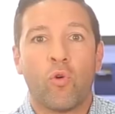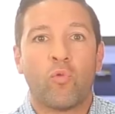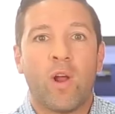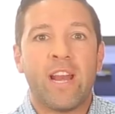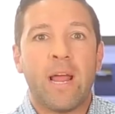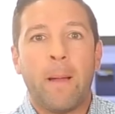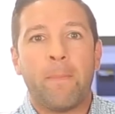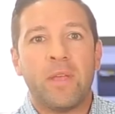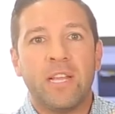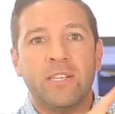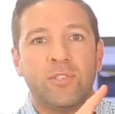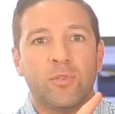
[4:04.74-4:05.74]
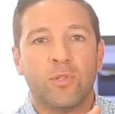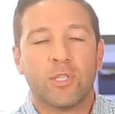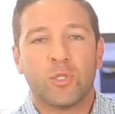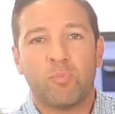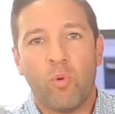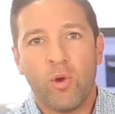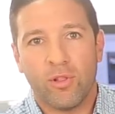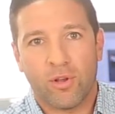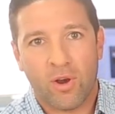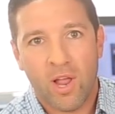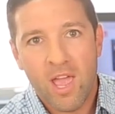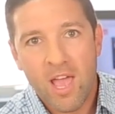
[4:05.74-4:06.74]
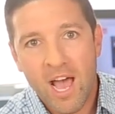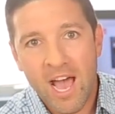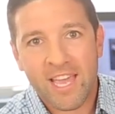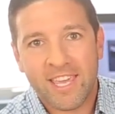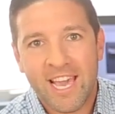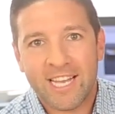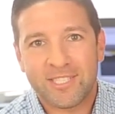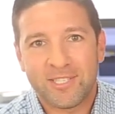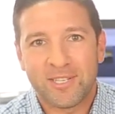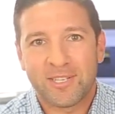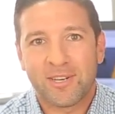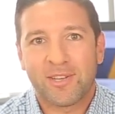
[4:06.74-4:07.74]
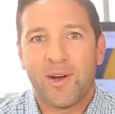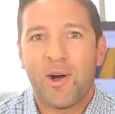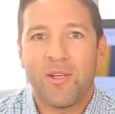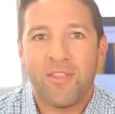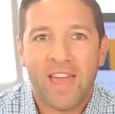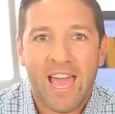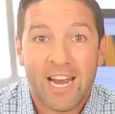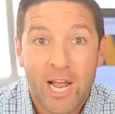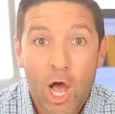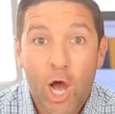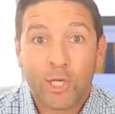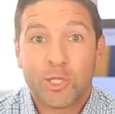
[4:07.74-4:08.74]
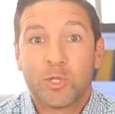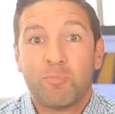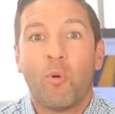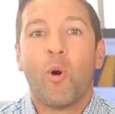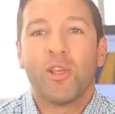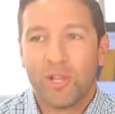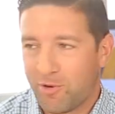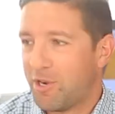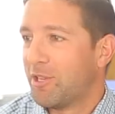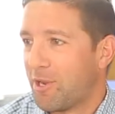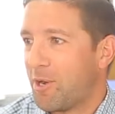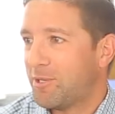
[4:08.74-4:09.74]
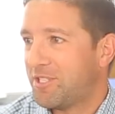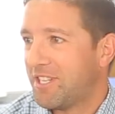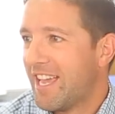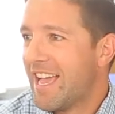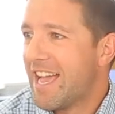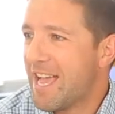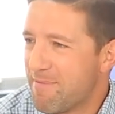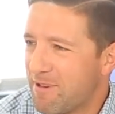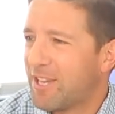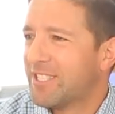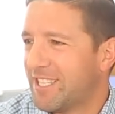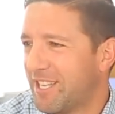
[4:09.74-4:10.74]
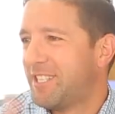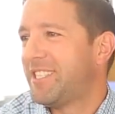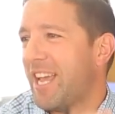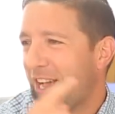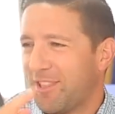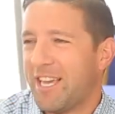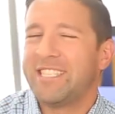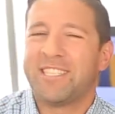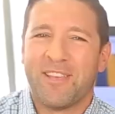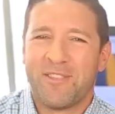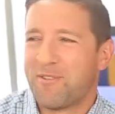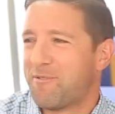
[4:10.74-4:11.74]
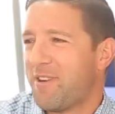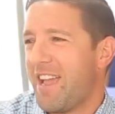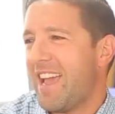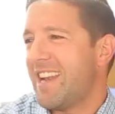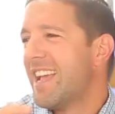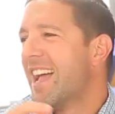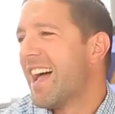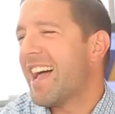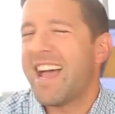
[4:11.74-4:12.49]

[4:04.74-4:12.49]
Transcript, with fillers: go right up into the spoiler. I guess you could call that a spoiler alert because the taillights in the red.